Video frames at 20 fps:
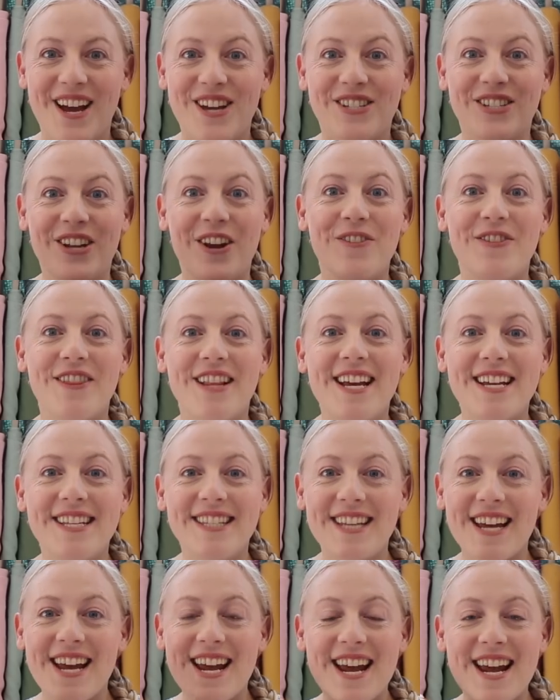So
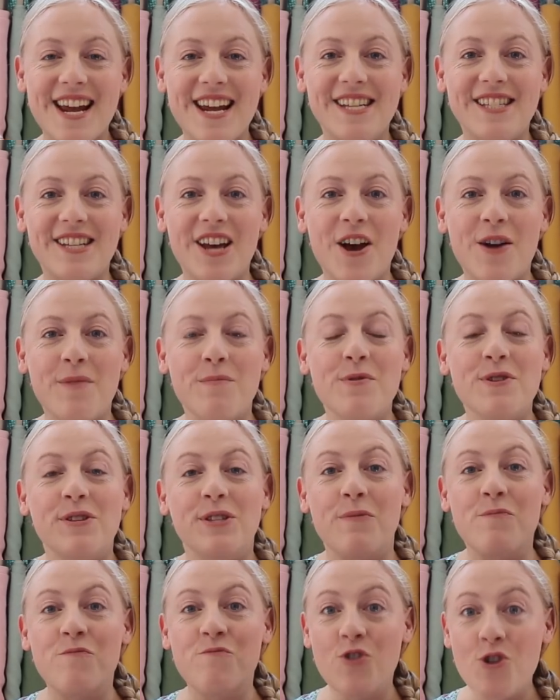this is
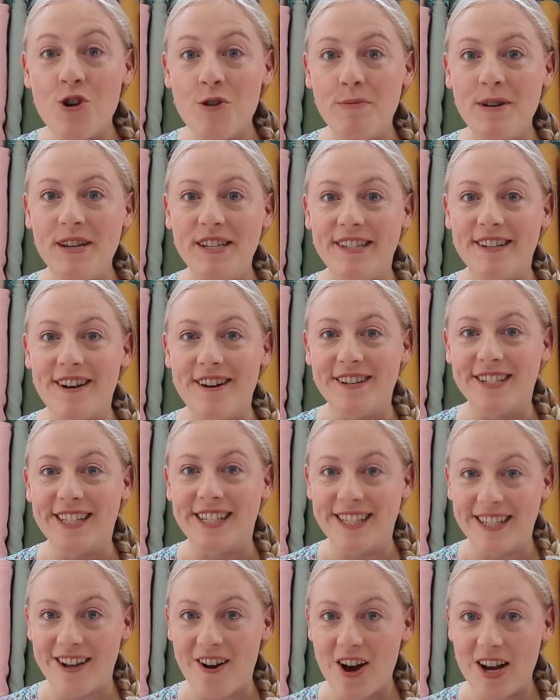some Ruby Star
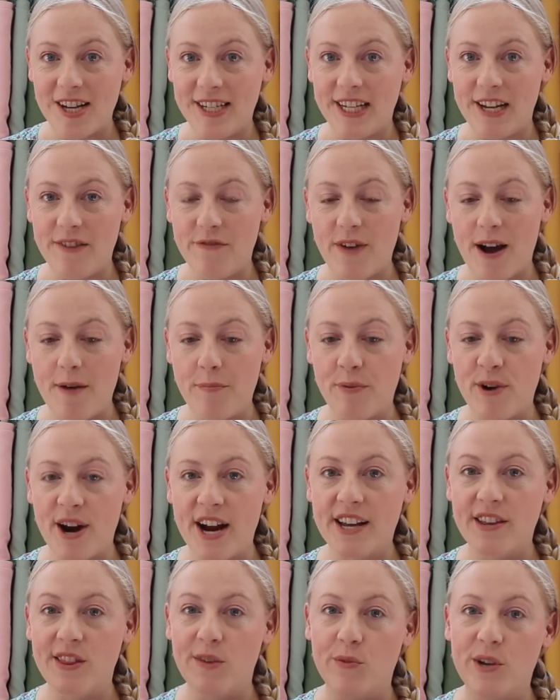Society
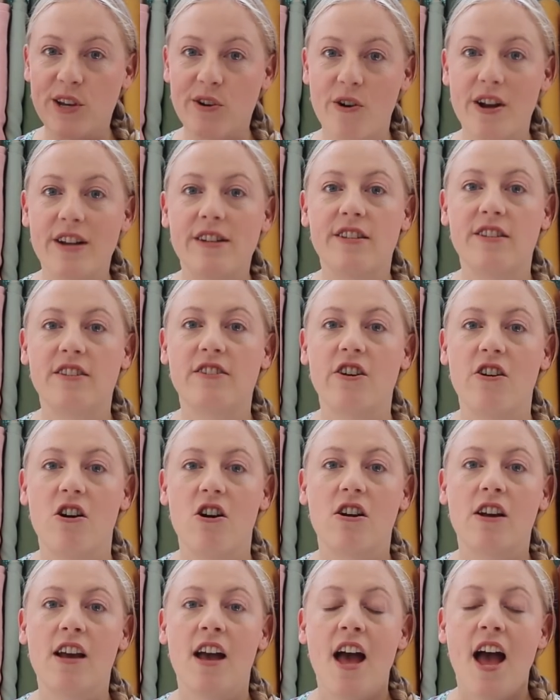fabric that we got in
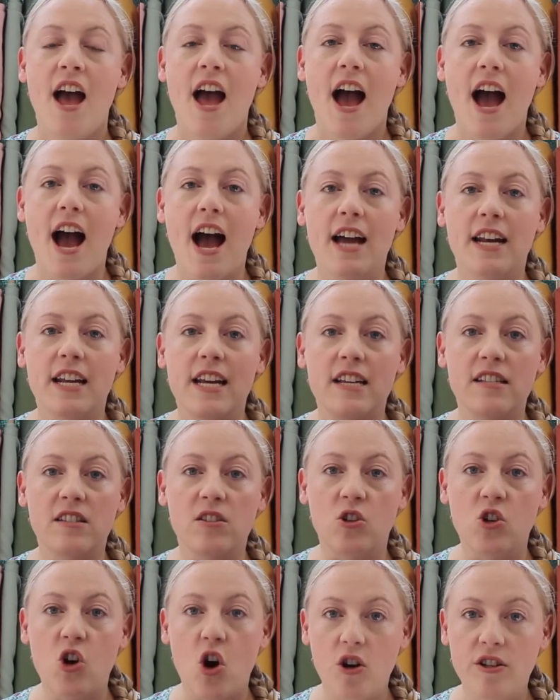stock, and it's
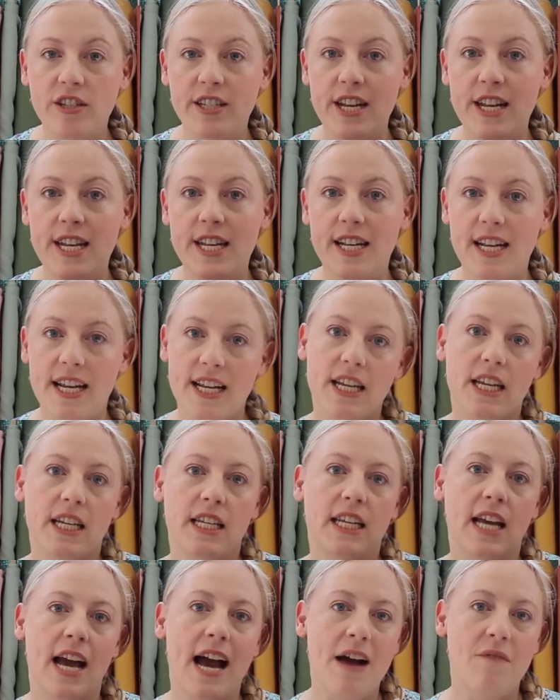a cotton
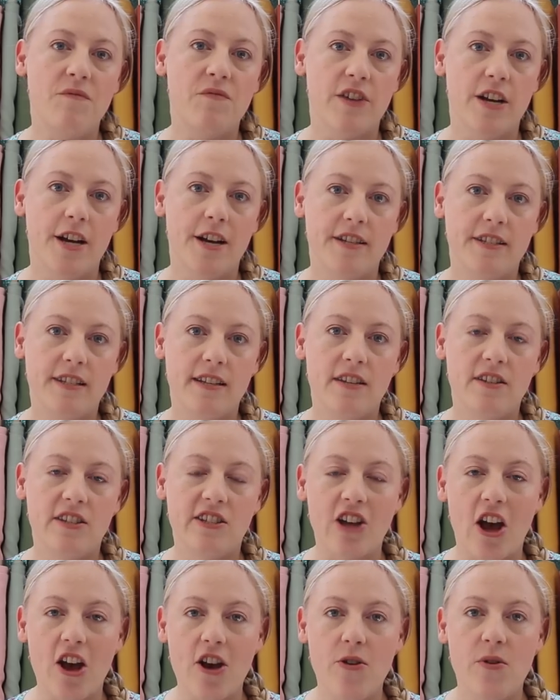linen canvas.
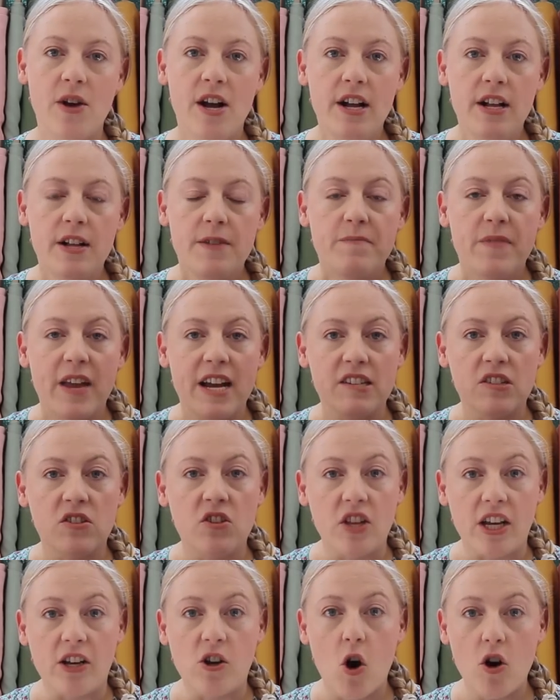So it's
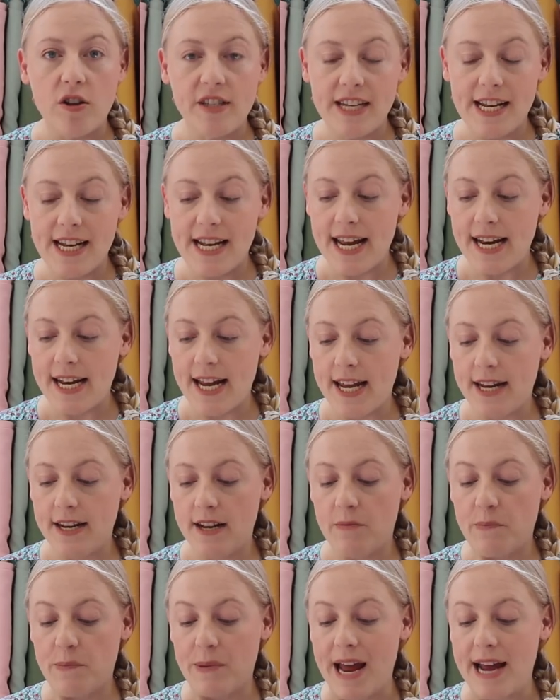the cotton
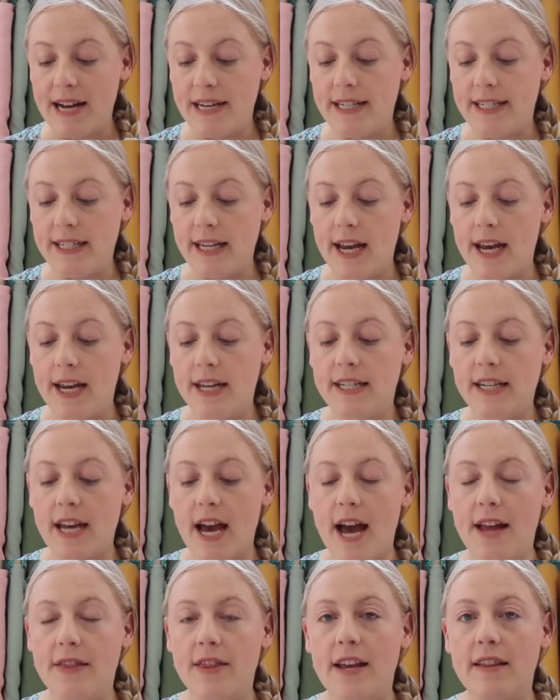linen blended,
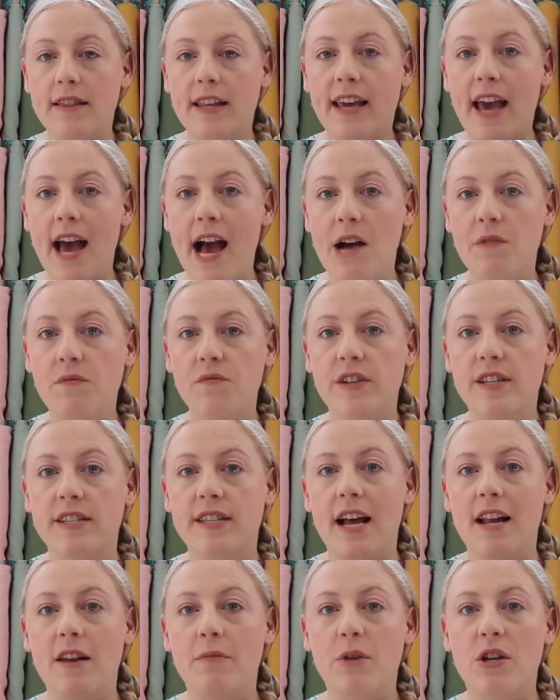and then the canvas
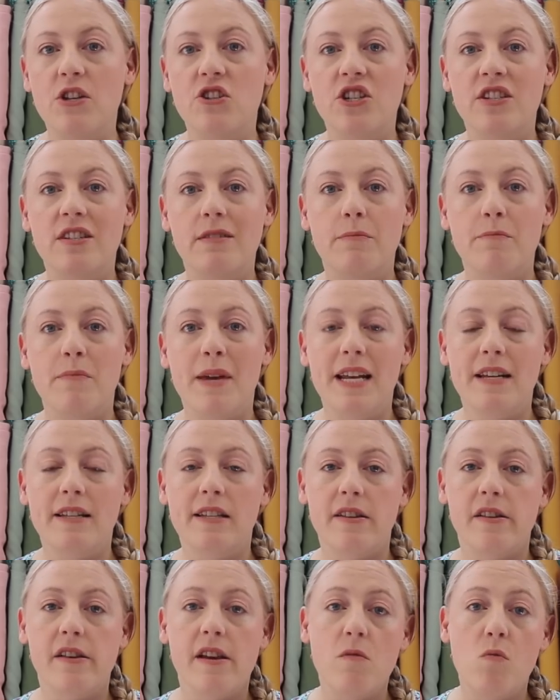element just
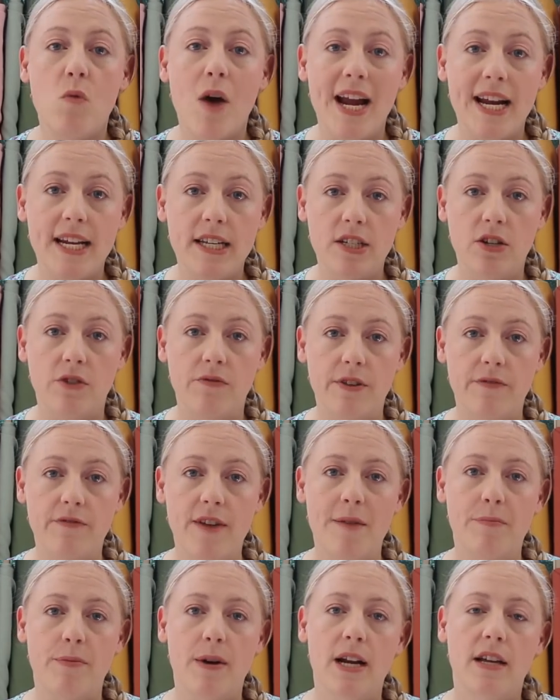means the weight of the
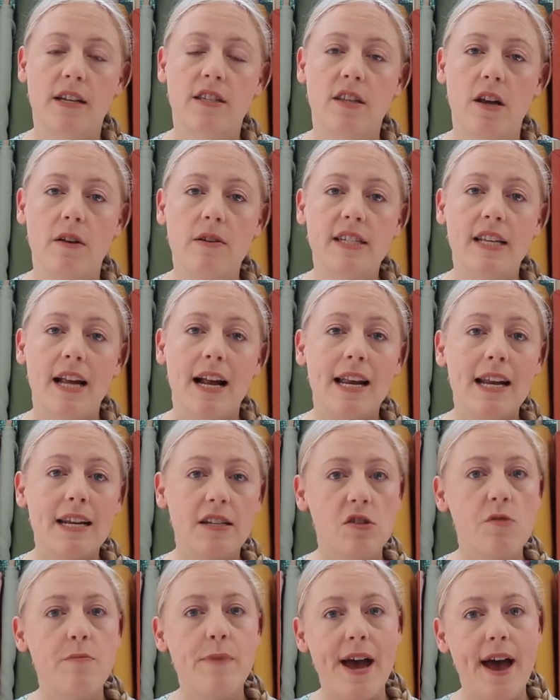fabric. So it's a
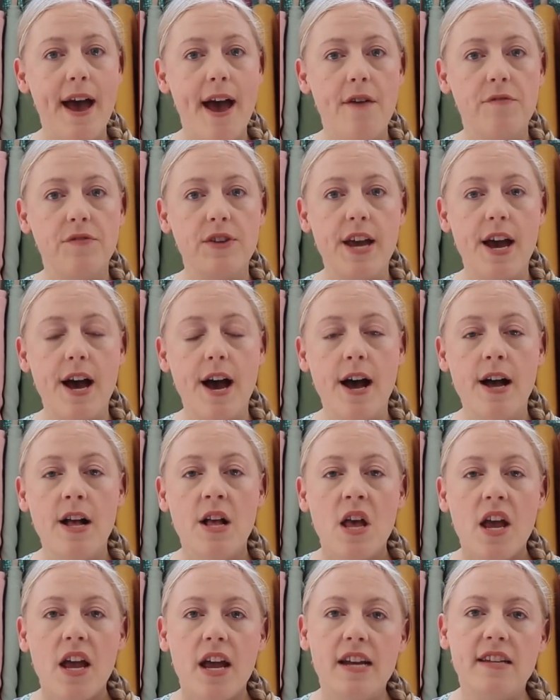little bit heavier.
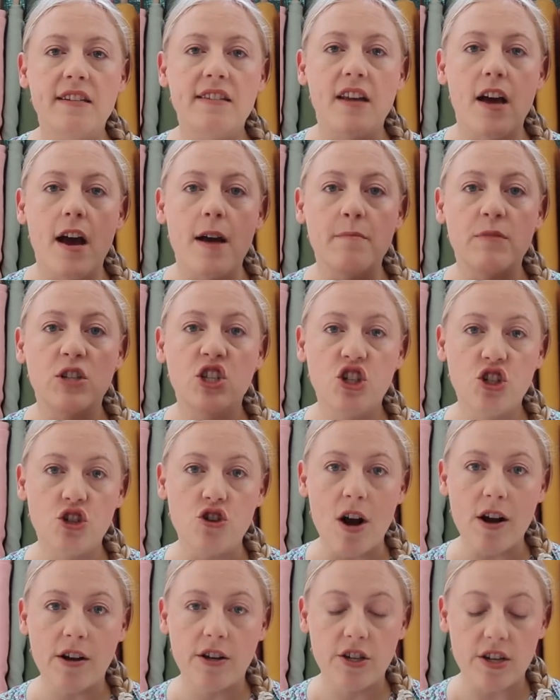It's
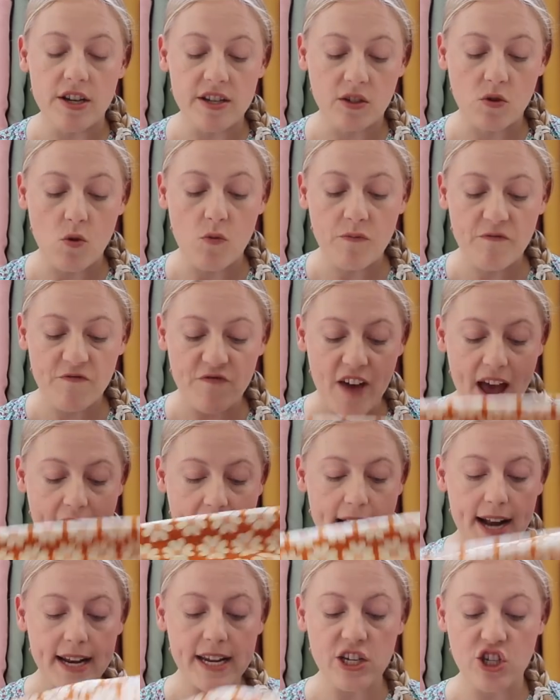it's
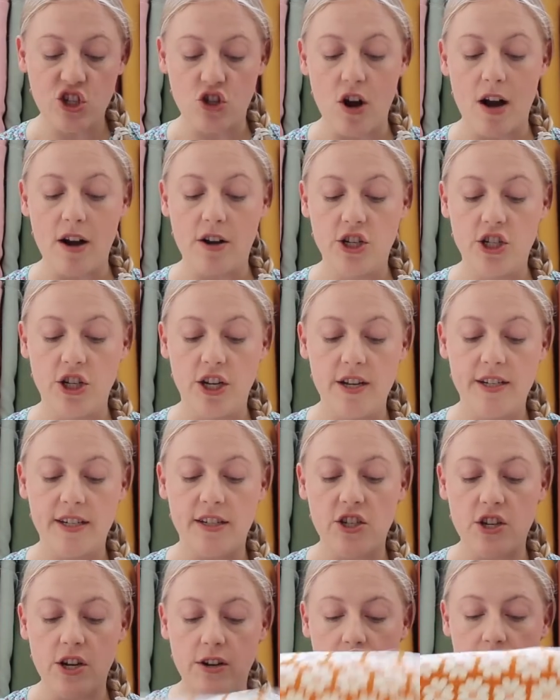fairly structured,
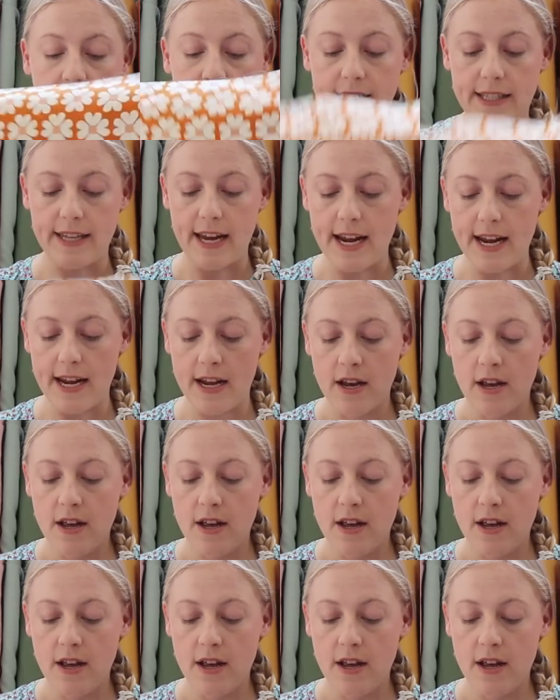as you can see.